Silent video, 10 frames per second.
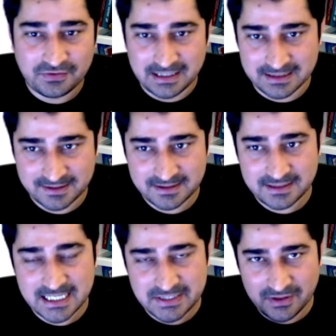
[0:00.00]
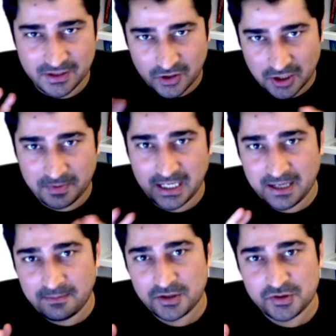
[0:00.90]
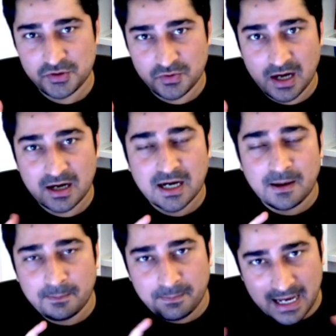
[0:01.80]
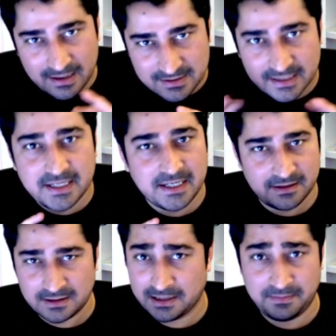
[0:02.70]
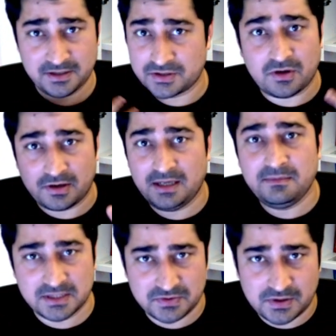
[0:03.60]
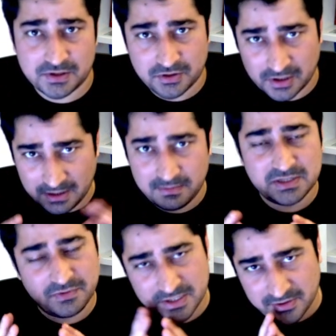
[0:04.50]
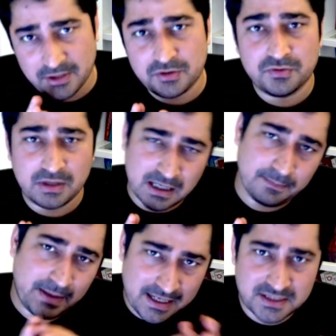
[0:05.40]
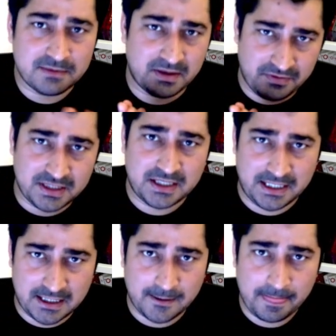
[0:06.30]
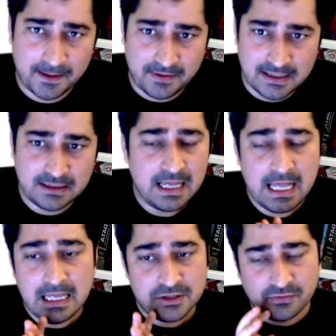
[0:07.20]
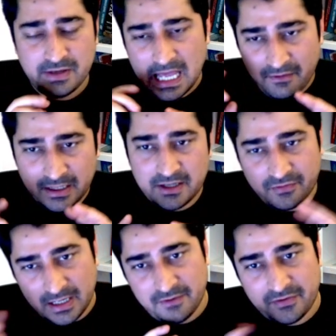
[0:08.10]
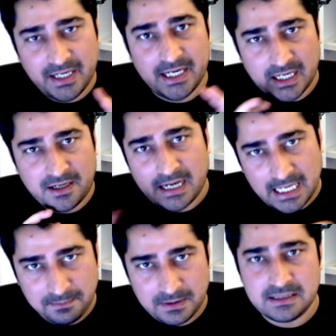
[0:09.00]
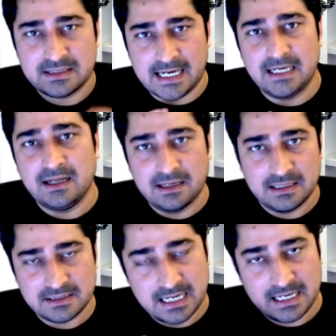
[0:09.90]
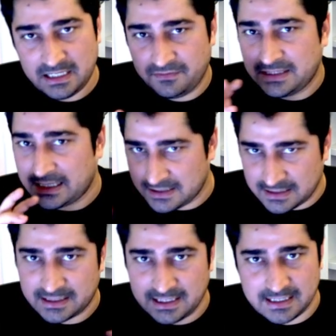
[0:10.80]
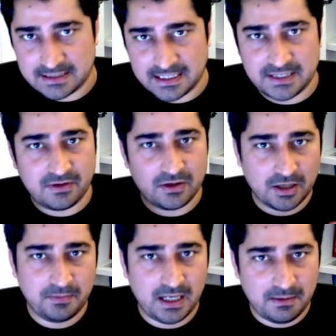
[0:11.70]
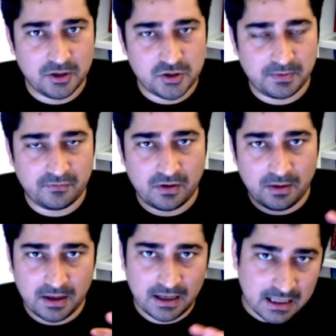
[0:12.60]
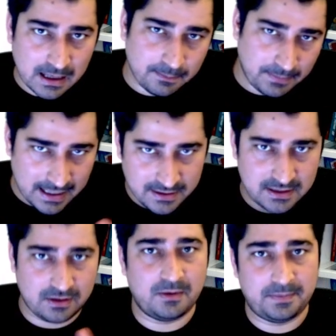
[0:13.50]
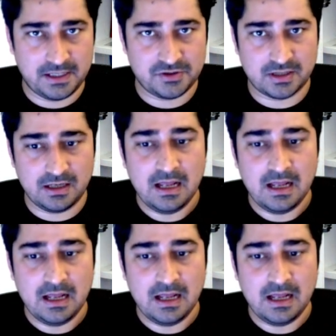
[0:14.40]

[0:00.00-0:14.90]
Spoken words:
this, it will not be able to do a comparison internally, because sorting means what? Sorting means we are trying to do the comparison between the data, right? So we have a different data type inside a list, and if that is a case, it will not be able to perform a comparison operation.